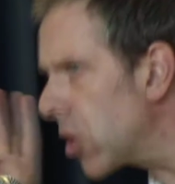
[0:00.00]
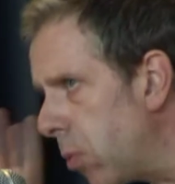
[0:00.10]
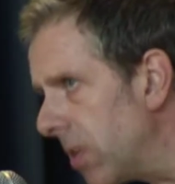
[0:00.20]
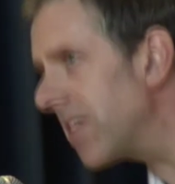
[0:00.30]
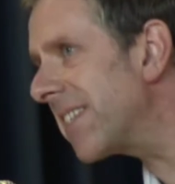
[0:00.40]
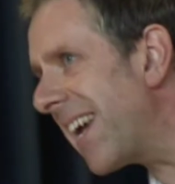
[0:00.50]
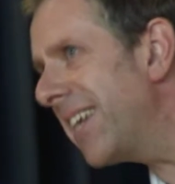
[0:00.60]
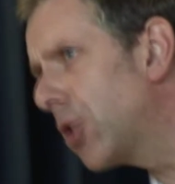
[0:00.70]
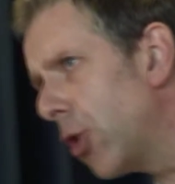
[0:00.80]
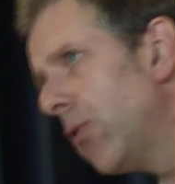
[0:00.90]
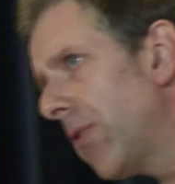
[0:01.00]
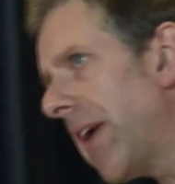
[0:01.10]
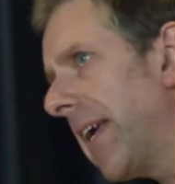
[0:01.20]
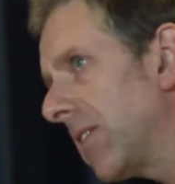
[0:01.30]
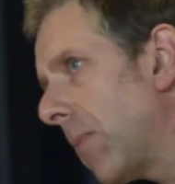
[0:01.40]
just want to say two
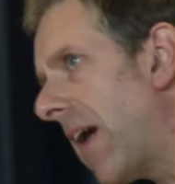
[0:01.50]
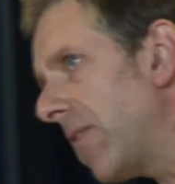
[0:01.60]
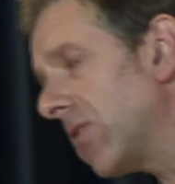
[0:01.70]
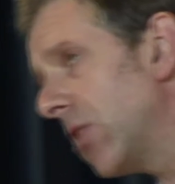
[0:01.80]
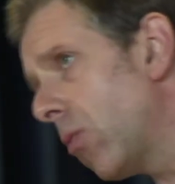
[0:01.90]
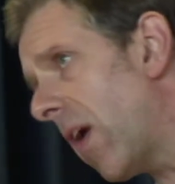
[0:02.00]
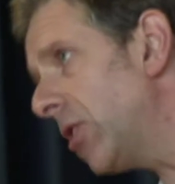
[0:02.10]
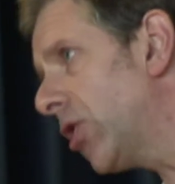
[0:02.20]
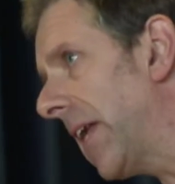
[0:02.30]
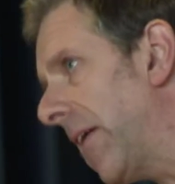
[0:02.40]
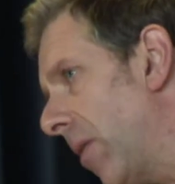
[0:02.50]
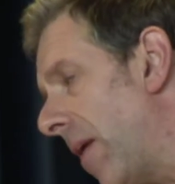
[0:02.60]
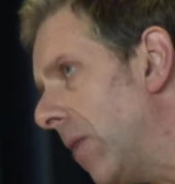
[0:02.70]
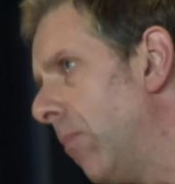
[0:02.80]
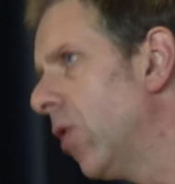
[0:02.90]
things about the situation here and
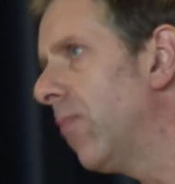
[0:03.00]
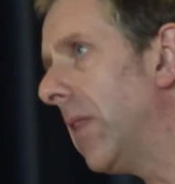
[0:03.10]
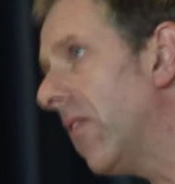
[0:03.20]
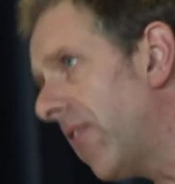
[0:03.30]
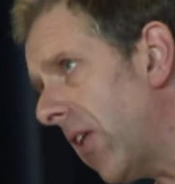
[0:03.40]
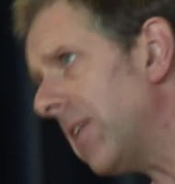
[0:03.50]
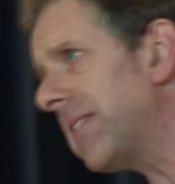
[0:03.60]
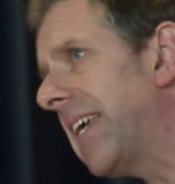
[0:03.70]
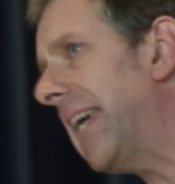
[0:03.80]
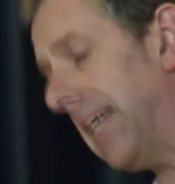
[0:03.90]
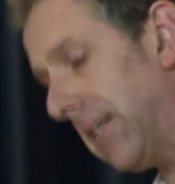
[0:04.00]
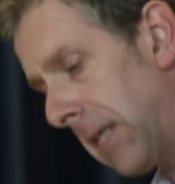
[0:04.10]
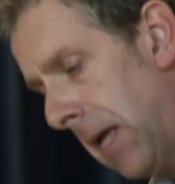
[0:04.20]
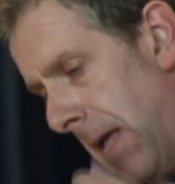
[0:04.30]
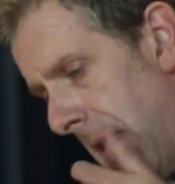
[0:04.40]
about the movement. The first
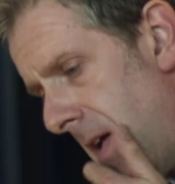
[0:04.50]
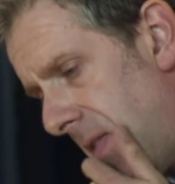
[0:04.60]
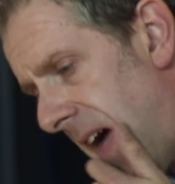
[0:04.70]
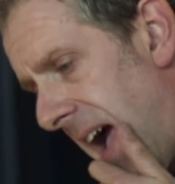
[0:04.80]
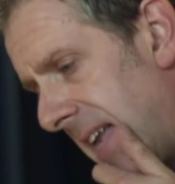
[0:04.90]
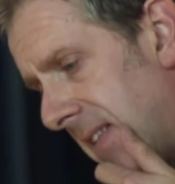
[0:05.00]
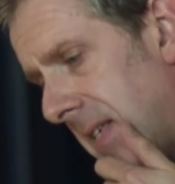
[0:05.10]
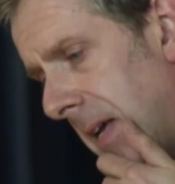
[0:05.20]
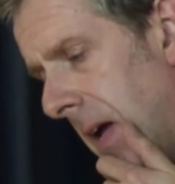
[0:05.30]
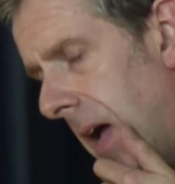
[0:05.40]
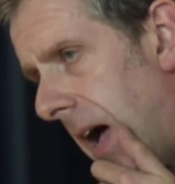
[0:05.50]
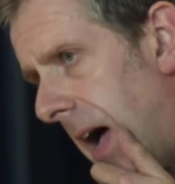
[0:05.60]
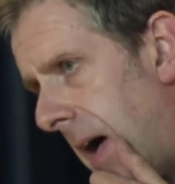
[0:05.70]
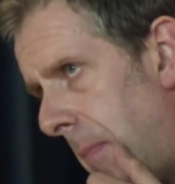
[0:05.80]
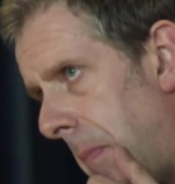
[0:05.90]
is that
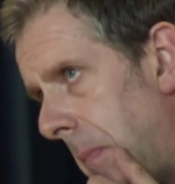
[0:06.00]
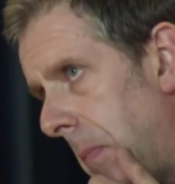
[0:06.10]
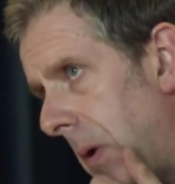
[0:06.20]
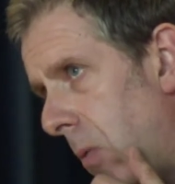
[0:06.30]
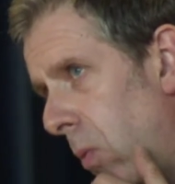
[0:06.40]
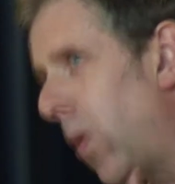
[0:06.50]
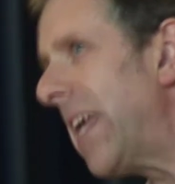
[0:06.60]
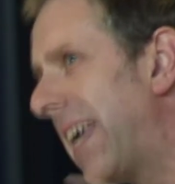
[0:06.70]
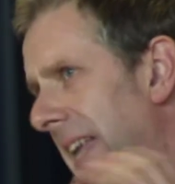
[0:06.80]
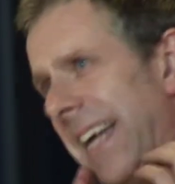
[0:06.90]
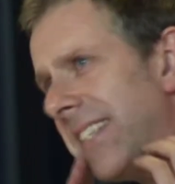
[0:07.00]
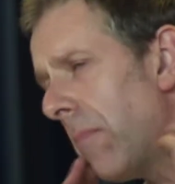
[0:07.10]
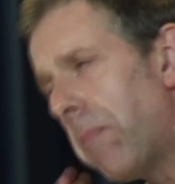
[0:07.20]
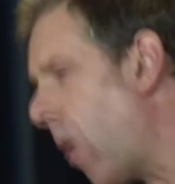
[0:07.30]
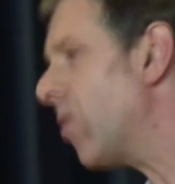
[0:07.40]
it's
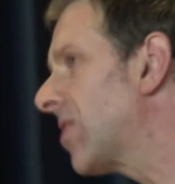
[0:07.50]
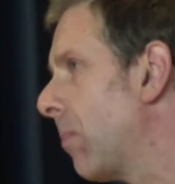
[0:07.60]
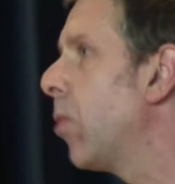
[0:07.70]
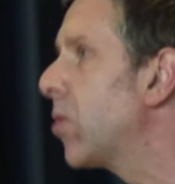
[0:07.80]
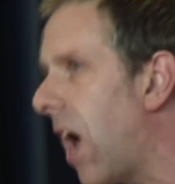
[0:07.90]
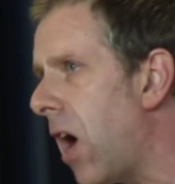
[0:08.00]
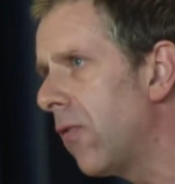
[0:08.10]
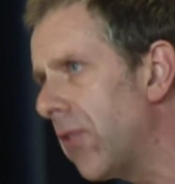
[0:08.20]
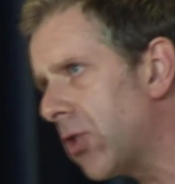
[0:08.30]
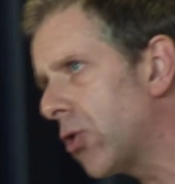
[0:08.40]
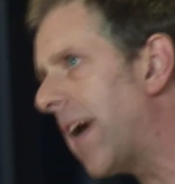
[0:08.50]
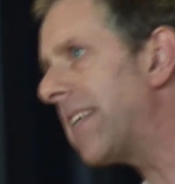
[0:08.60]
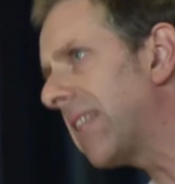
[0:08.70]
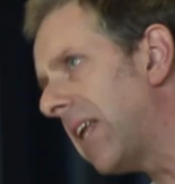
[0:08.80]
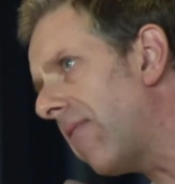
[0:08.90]
impossible to
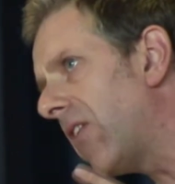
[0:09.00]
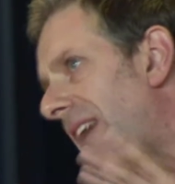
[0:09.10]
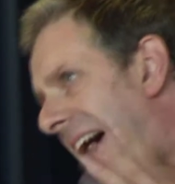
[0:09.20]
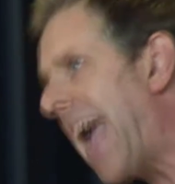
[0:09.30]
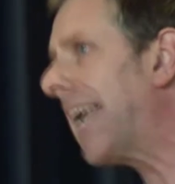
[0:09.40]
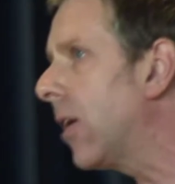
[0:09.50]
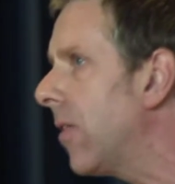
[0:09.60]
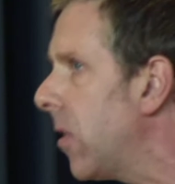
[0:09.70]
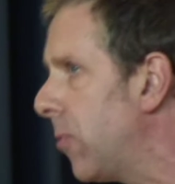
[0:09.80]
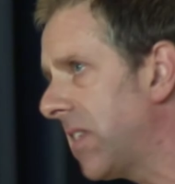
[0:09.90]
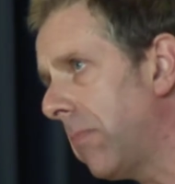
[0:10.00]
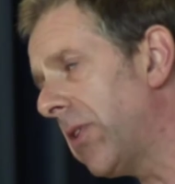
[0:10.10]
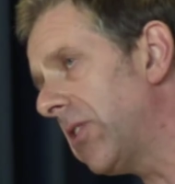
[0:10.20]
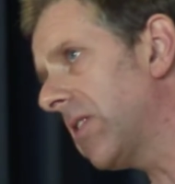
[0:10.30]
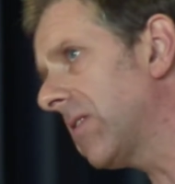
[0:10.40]
overstress the level of anger that there is in
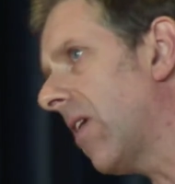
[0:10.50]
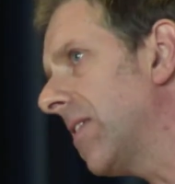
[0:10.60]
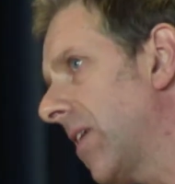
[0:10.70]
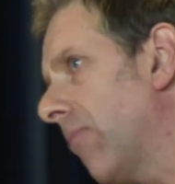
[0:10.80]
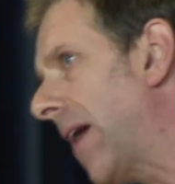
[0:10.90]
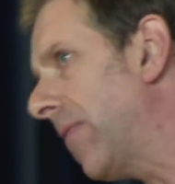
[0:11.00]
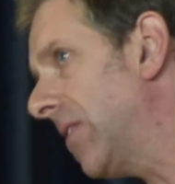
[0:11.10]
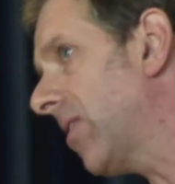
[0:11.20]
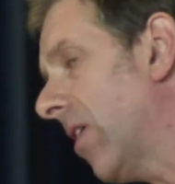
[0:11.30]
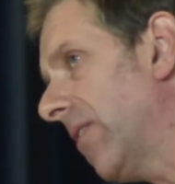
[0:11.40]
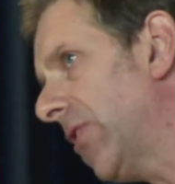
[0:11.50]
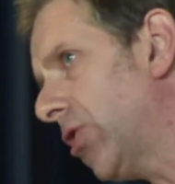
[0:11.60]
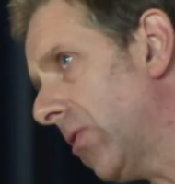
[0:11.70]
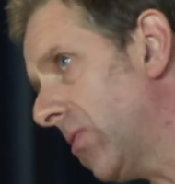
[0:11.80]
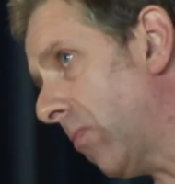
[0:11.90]
British society around these kind of
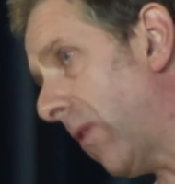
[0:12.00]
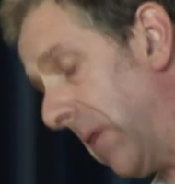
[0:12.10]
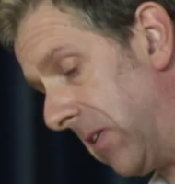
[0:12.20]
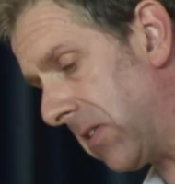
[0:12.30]
issues that we've been